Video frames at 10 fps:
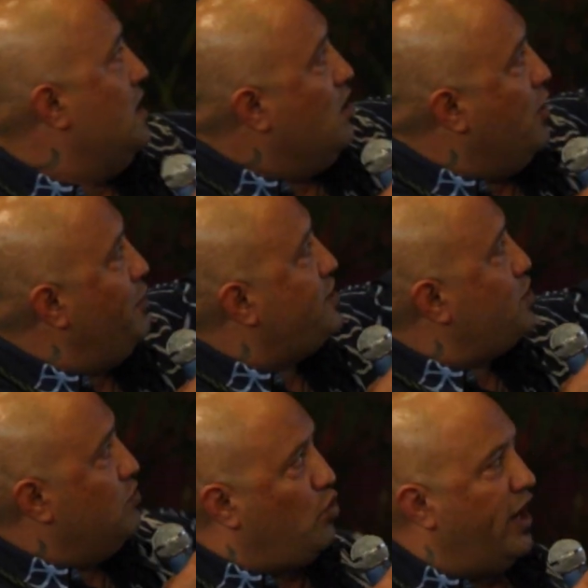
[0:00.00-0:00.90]
Whether it's
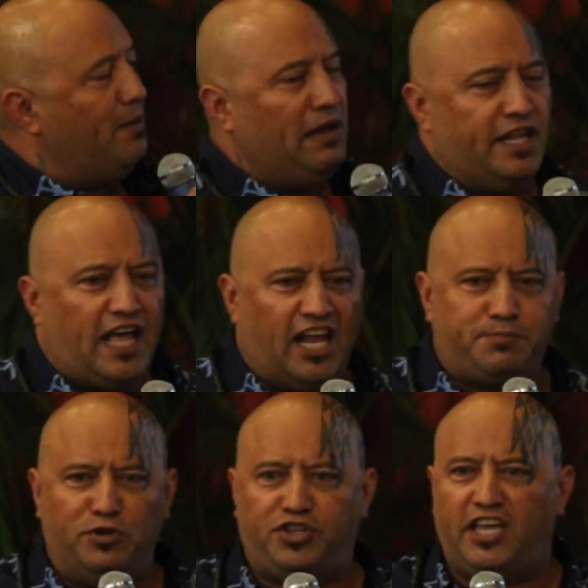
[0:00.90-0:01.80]
$20 million
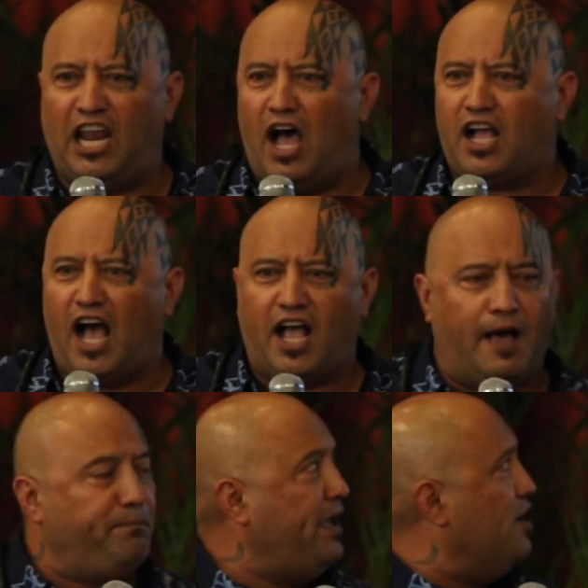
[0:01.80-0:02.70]
put together,
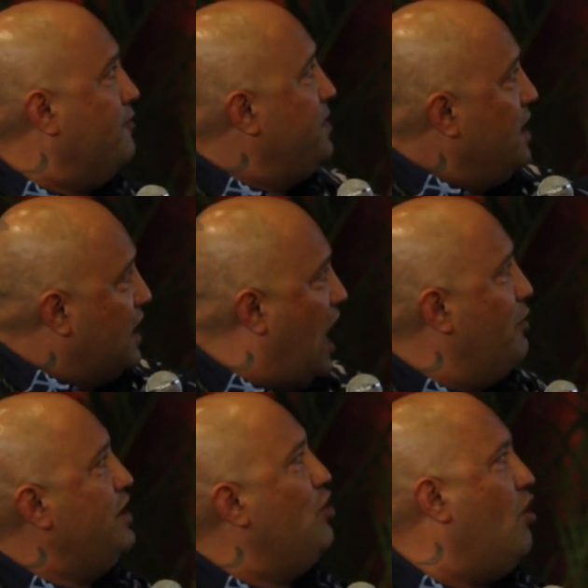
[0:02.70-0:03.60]
Akaka bill,
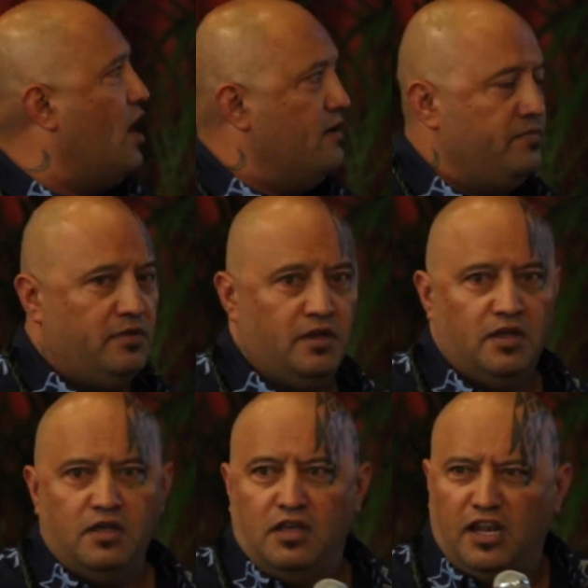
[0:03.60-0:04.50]
Kawinoa.
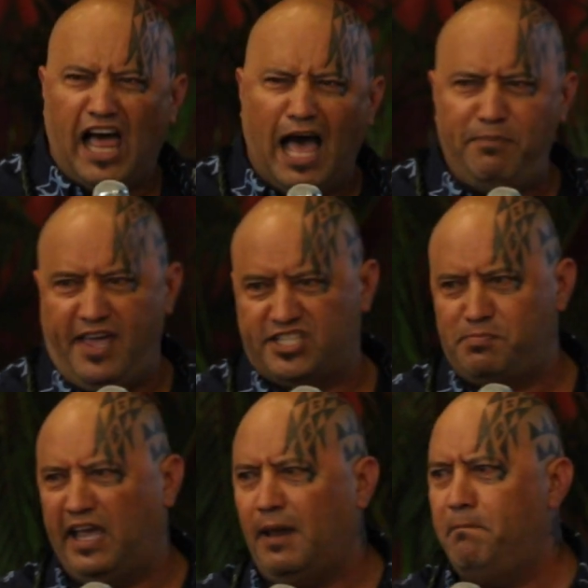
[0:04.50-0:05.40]
Lobbyists
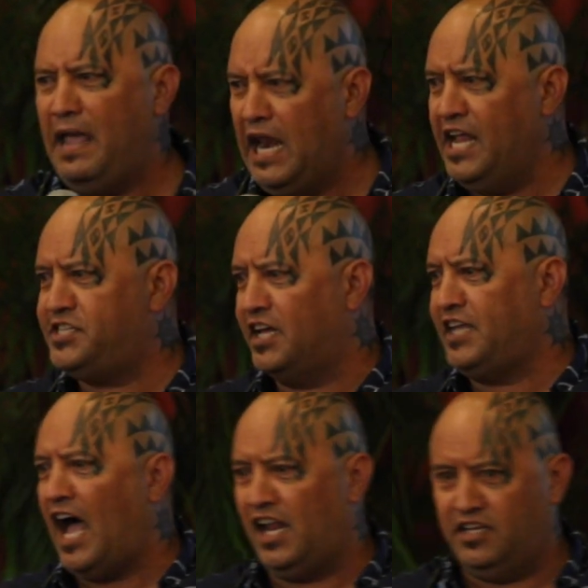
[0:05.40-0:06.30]
making millions of
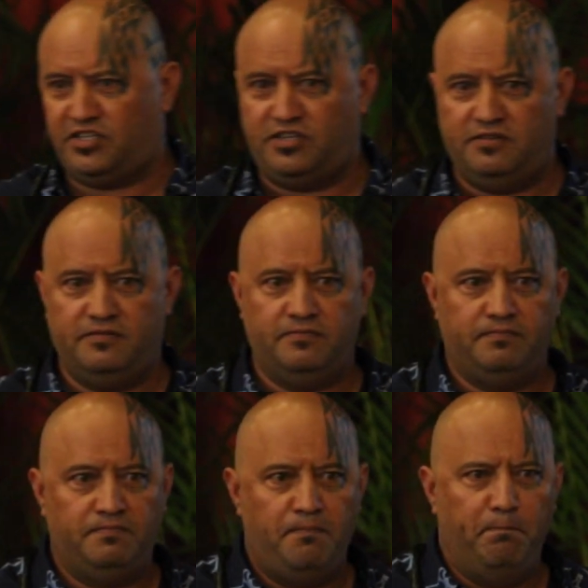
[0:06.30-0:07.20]
dollars.
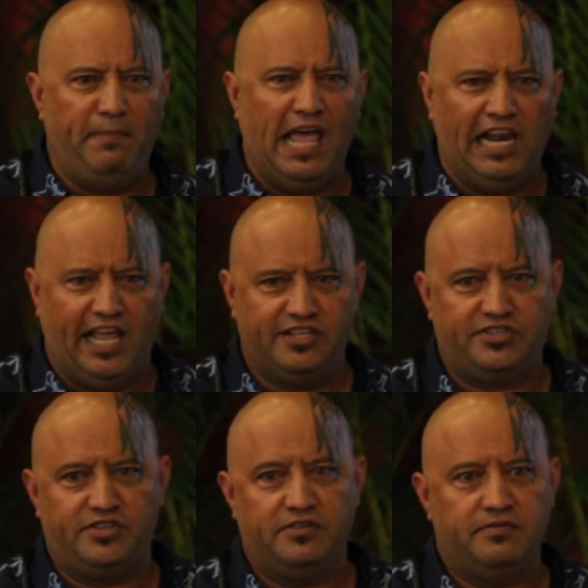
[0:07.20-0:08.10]

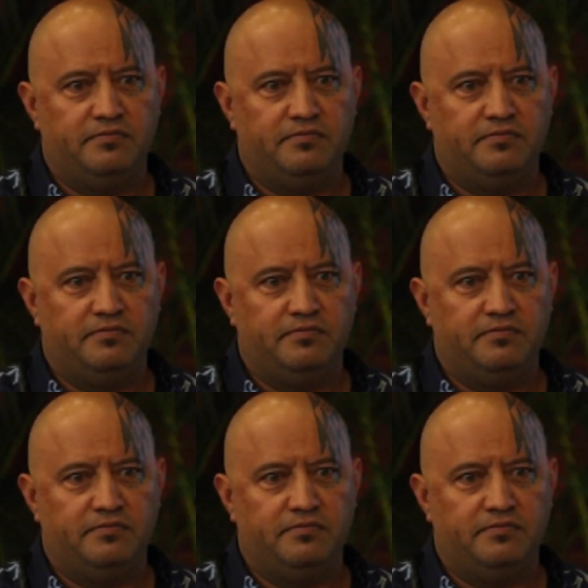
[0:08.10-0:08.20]
Millions.